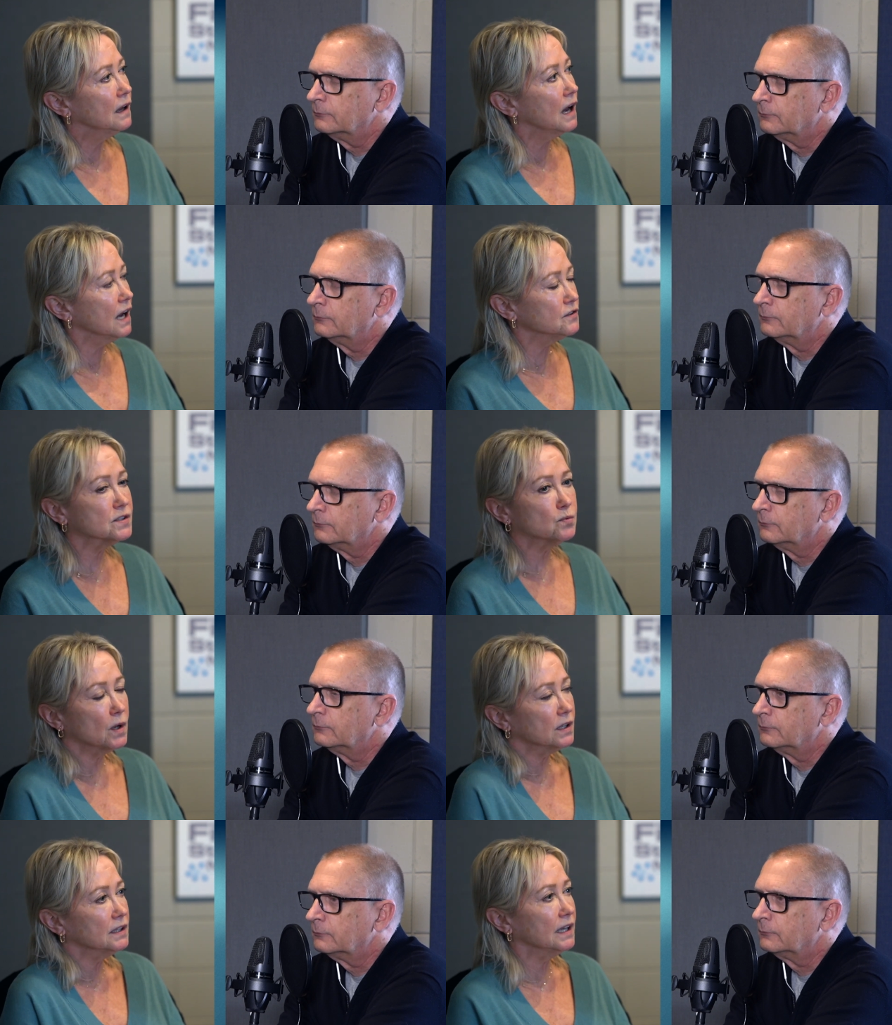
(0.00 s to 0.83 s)
Speaker 1: I just
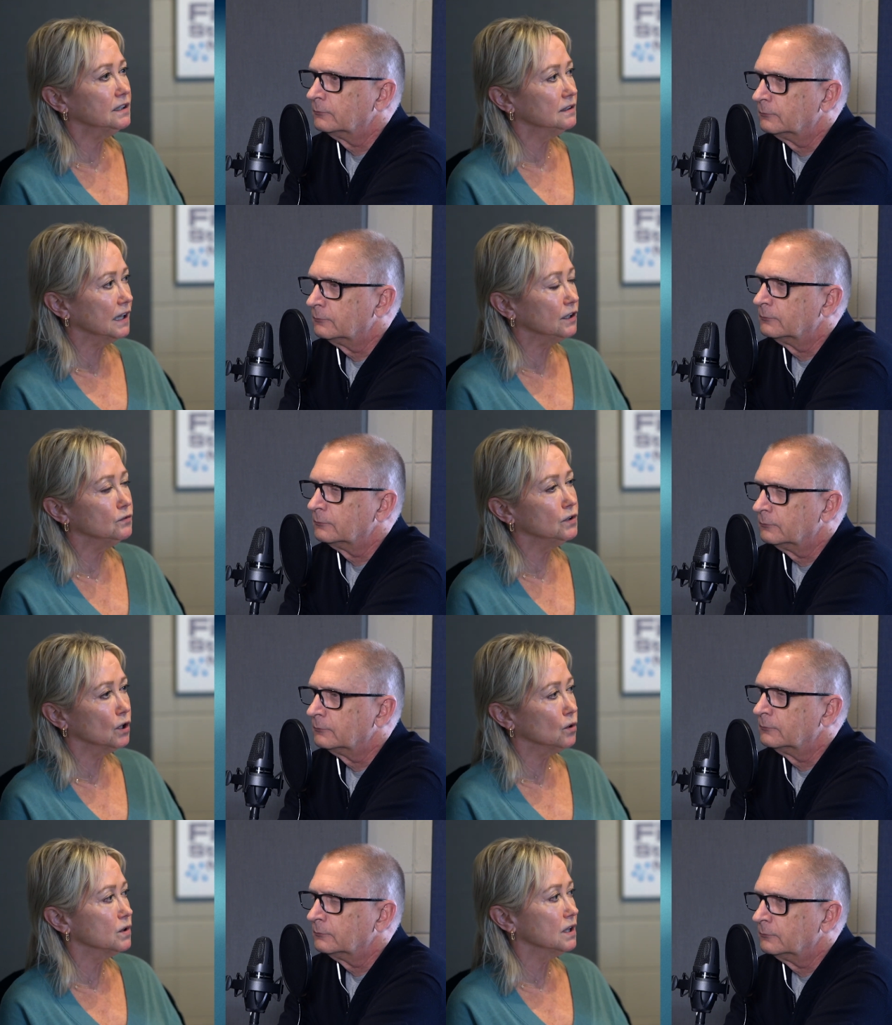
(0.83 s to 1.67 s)
want to like let you
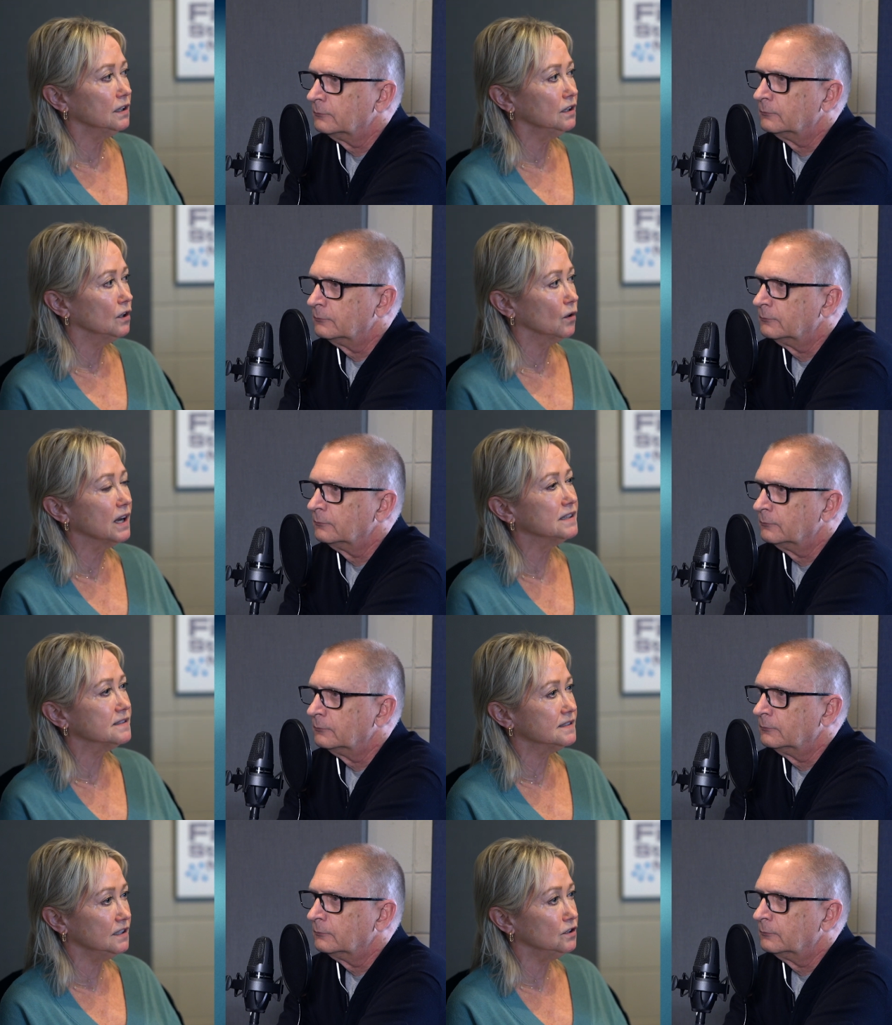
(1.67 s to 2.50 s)
know that you know I
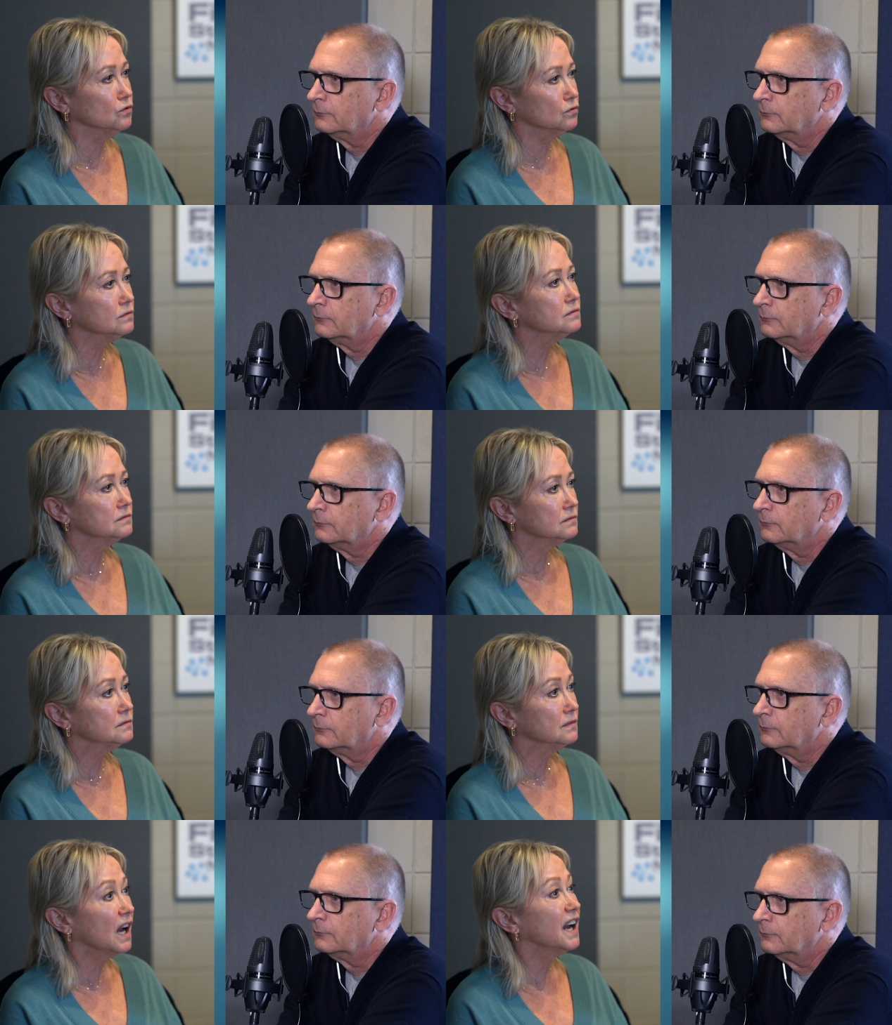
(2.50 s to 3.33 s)
see you,
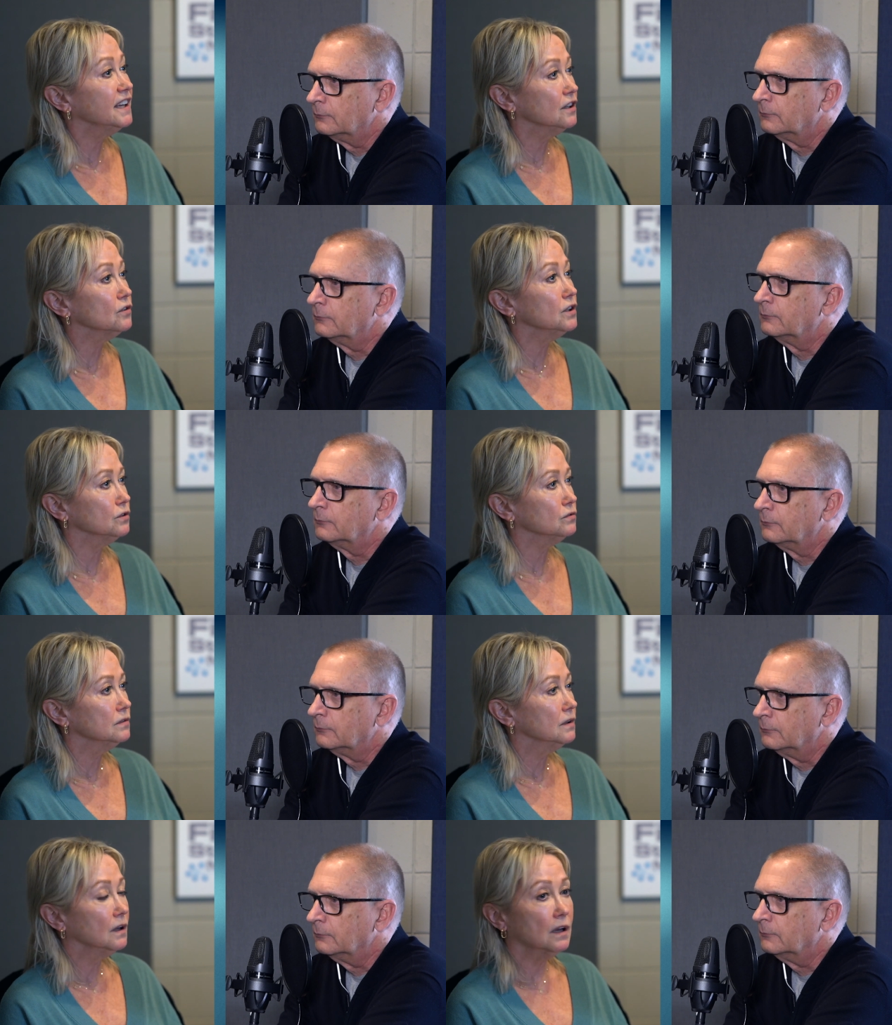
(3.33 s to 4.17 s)
I mm-hmm. hear
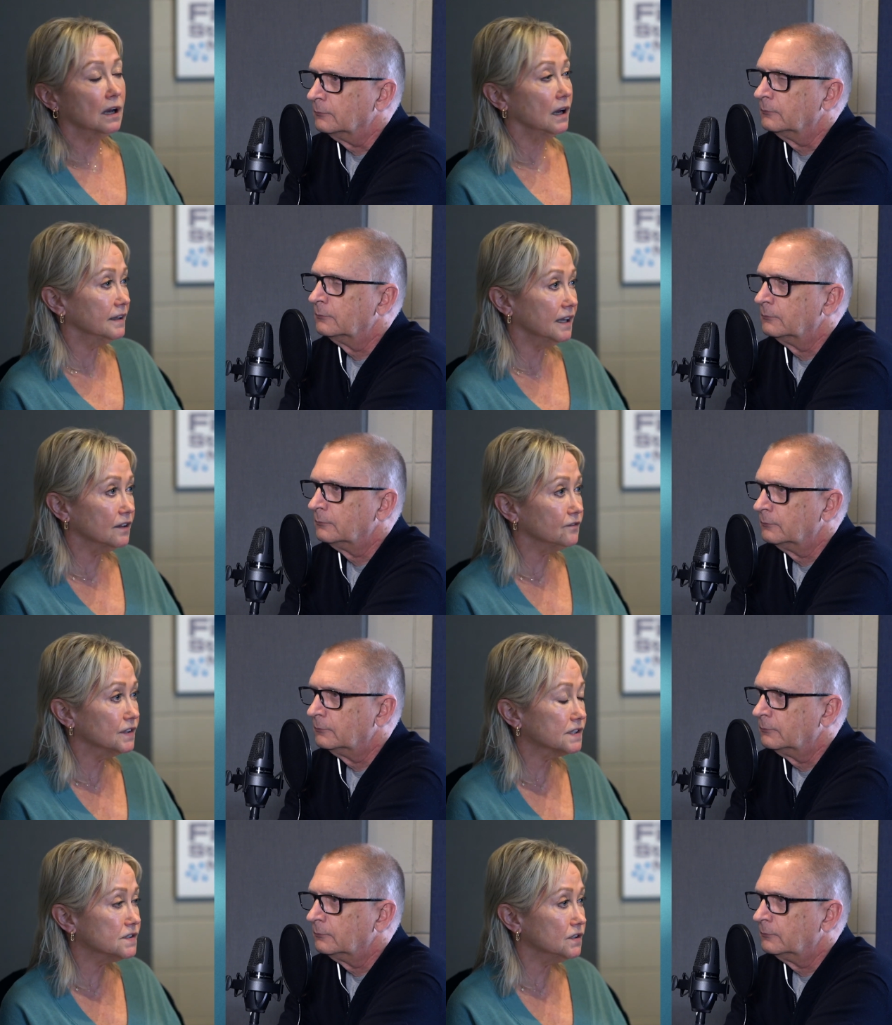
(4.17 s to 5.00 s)
you. Mm-hmm. I can't
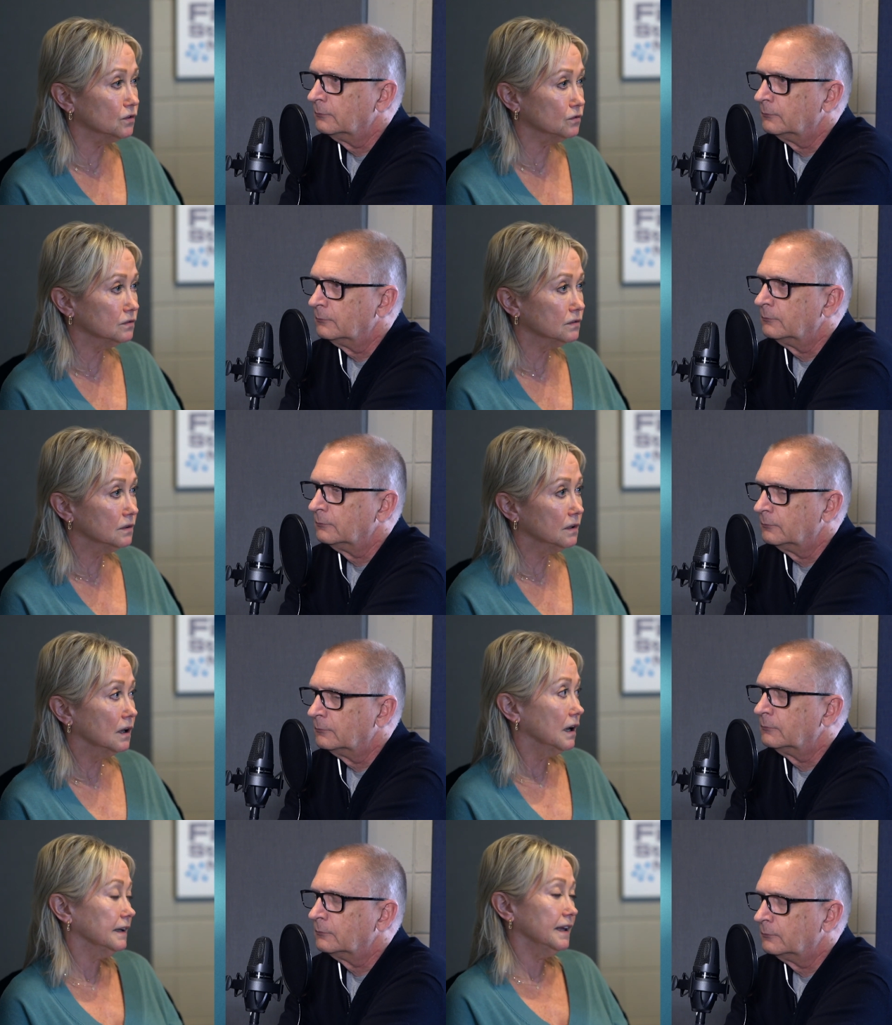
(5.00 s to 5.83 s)
fix you.
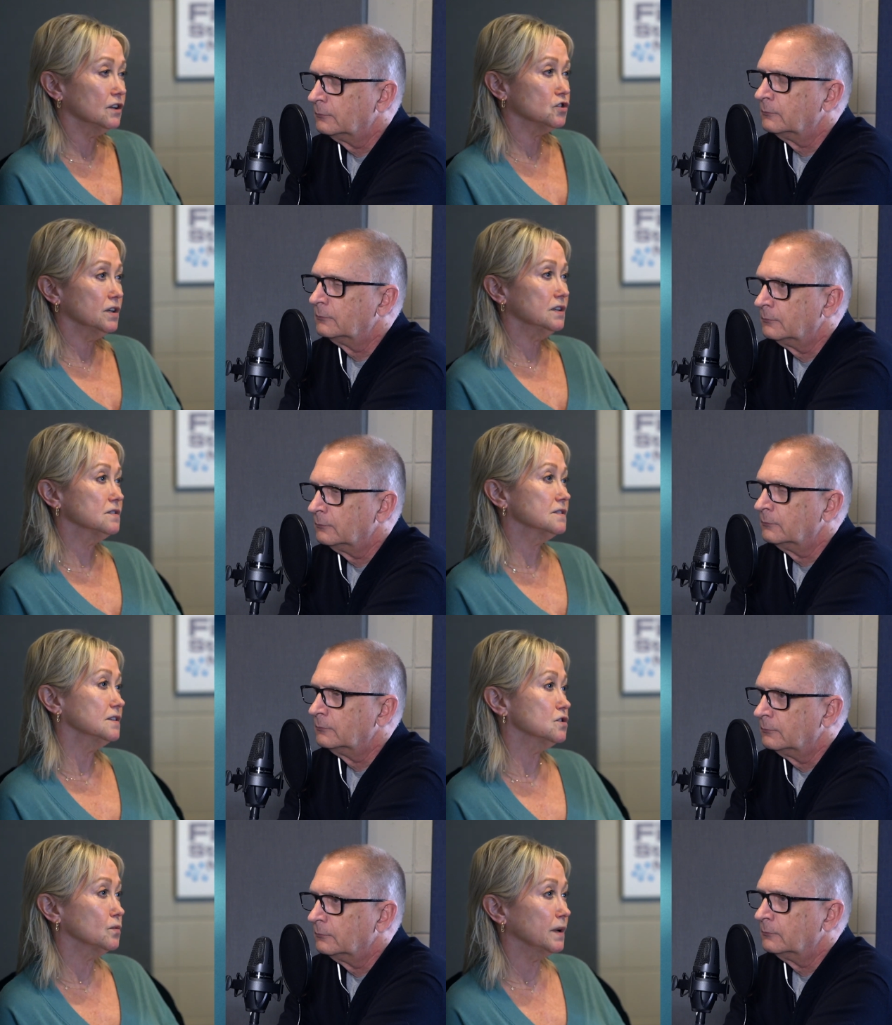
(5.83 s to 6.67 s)
I can't change the
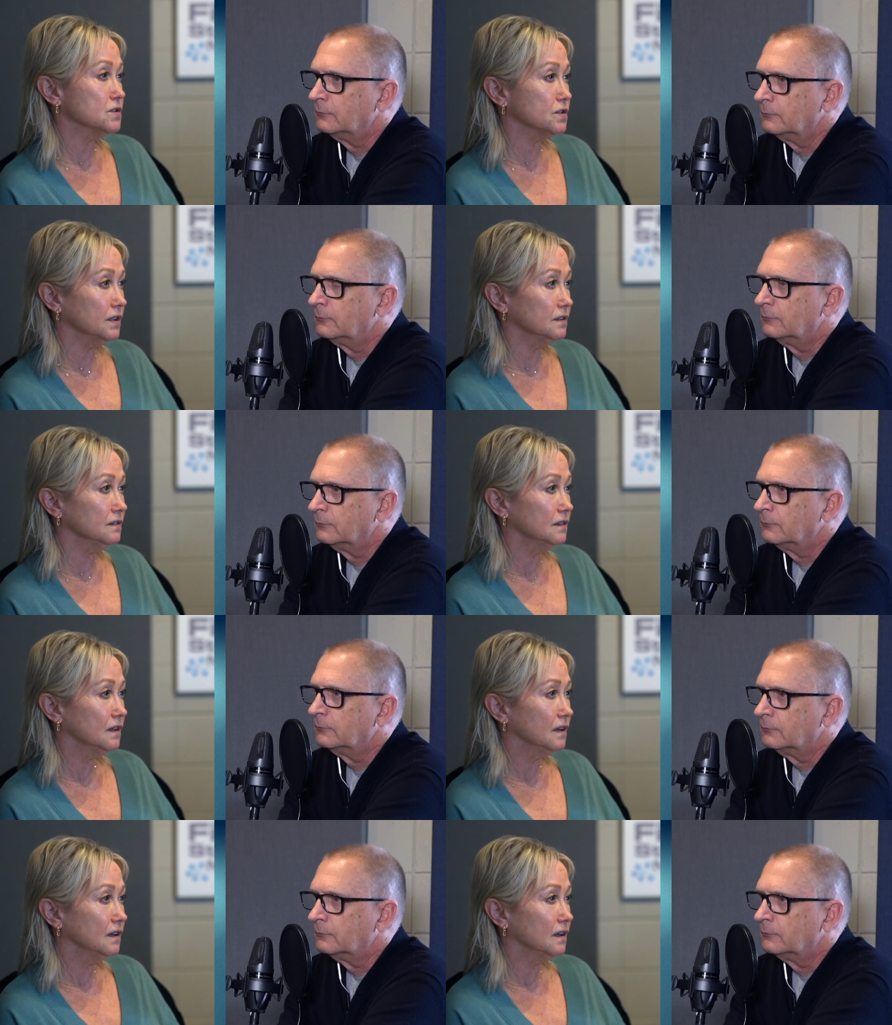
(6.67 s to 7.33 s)
situation.